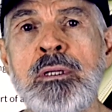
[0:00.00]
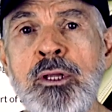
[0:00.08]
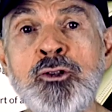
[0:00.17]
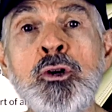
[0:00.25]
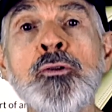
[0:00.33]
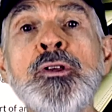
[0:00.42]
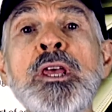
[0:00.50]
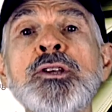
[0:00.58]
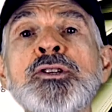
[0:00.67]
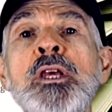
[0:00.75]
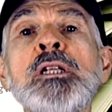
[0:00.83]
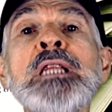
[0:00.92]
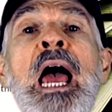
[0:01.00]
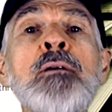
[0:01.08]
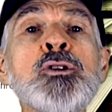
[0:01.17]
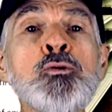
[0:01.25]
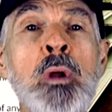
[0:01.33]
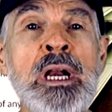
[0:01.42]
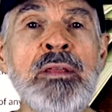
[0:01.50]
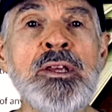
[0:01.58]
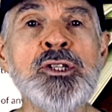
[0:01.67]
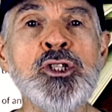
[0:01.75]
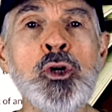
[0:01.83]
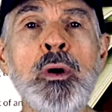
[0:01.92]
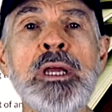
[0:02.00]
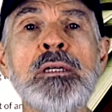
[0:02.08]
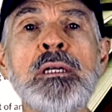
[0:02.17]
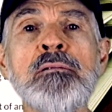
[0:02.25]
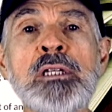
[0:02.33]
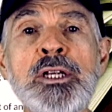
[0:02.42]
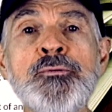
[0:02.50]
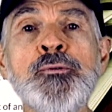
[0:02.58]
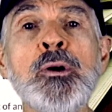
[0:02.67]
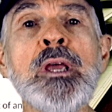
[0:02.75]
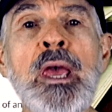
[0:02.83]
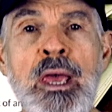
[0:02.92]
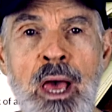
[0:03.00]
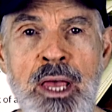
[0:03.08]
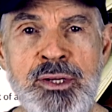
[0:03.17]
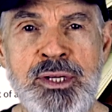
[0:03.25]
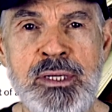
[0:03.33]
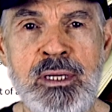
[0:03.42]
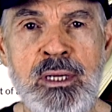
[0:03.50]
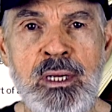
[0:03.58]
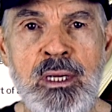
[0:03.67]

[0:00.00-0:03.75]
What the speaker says: The truth is, the clowns running this joint live for chaos.